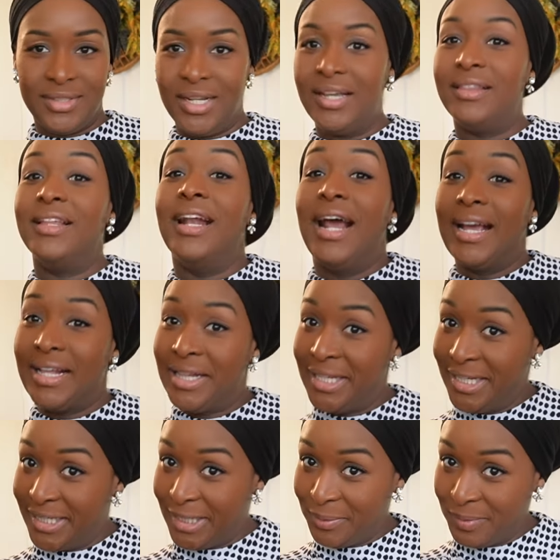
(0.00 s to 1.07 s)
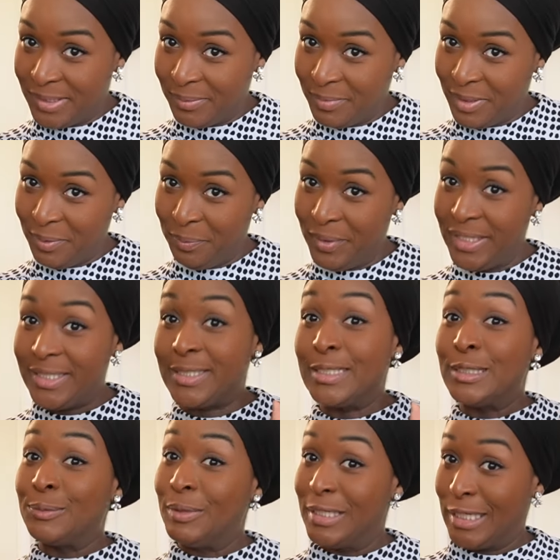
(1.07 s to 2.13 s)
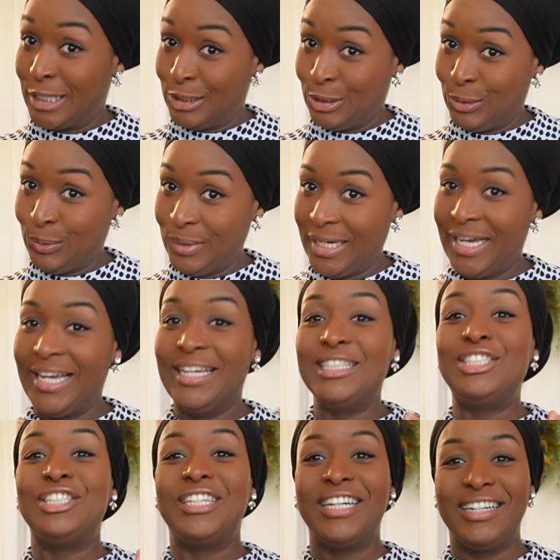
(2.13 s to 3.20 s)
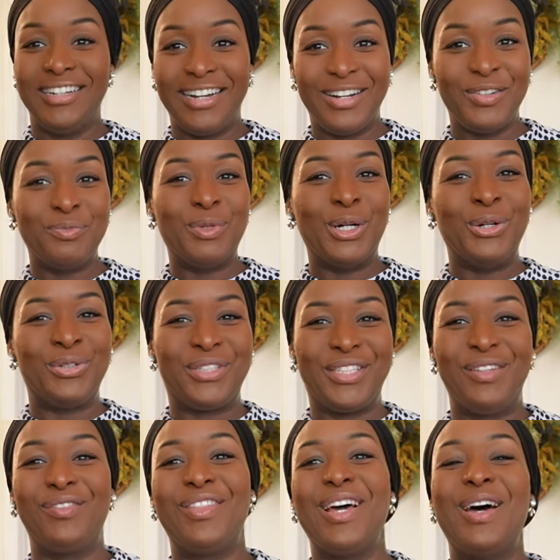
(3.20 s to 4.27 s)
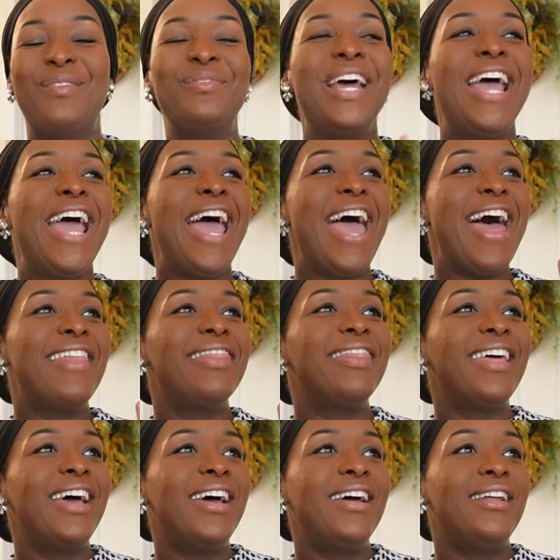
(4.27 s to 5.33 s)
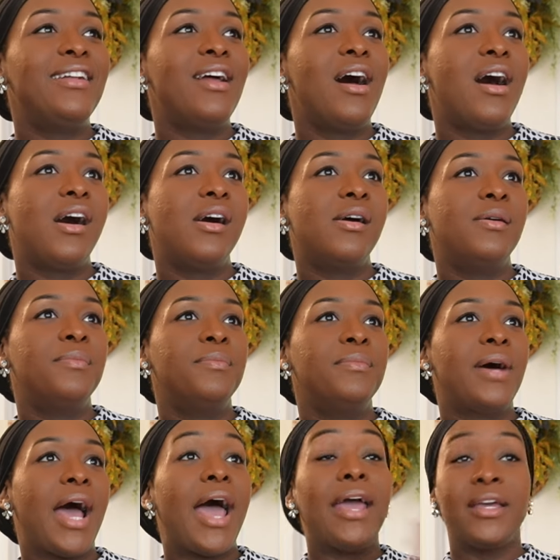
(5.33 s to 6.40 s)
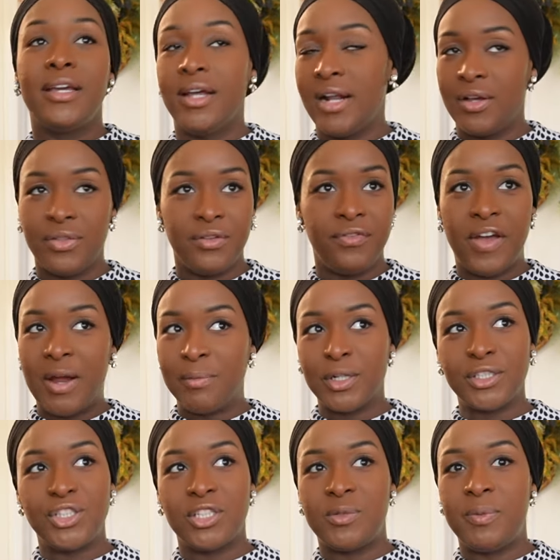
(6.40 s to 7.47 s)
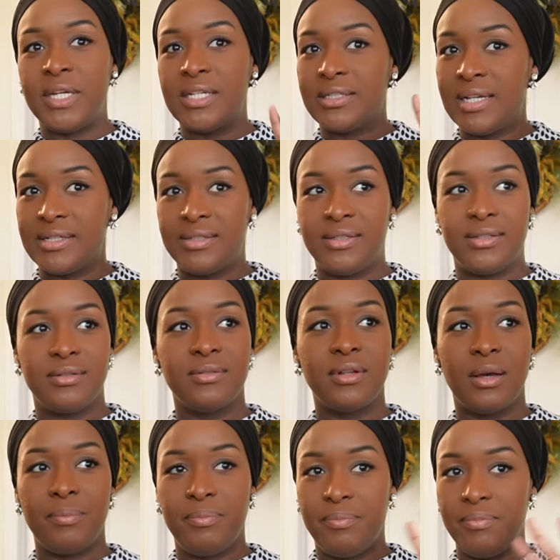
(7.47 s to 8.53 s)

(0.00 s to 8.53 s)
And then I cleaned up some of the pieces, but that's okay. She cut out most of them. And then I cut out the fabric just because that's a